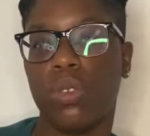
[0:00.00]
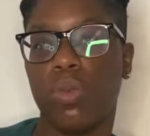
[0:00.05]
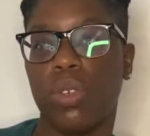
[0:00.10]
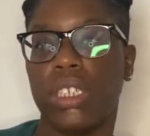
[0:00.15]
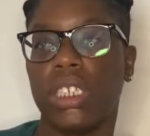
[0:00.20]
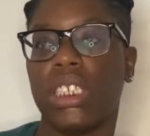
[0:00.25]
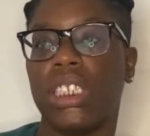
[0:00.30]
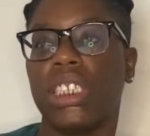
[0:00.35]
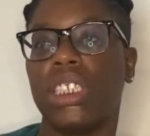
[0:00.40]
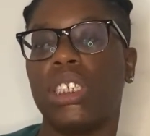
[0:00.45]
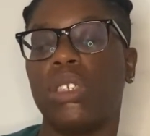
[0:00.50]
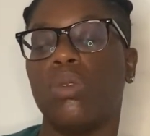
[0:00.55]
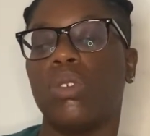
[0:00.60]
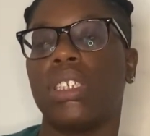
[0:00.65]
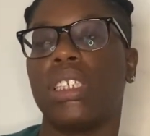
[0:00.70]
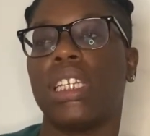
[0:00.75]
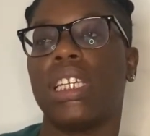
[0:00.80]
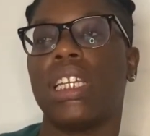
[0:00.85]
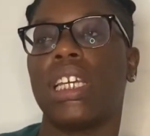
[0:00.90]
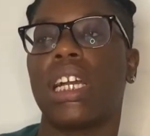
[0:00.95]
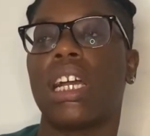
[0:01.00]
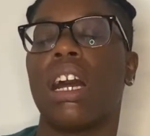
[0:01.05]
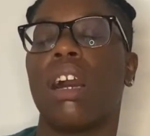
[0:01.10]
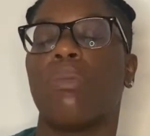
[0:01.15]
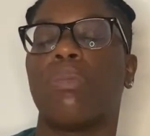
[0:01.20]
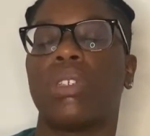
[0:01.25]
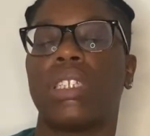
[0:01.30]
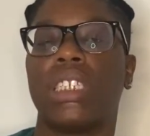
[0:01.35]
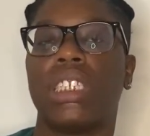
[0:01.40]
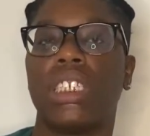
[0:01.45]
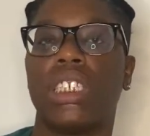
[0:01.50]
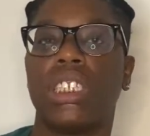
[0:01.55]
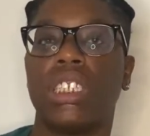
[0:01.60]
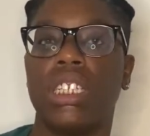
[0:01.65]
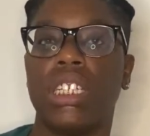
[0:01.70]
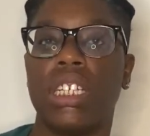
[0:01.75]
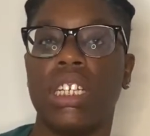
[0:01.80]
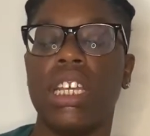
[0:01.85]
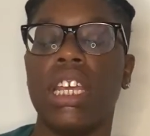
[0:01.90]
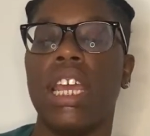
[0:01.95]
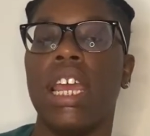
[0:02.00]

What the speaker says: where Sissy was in a competition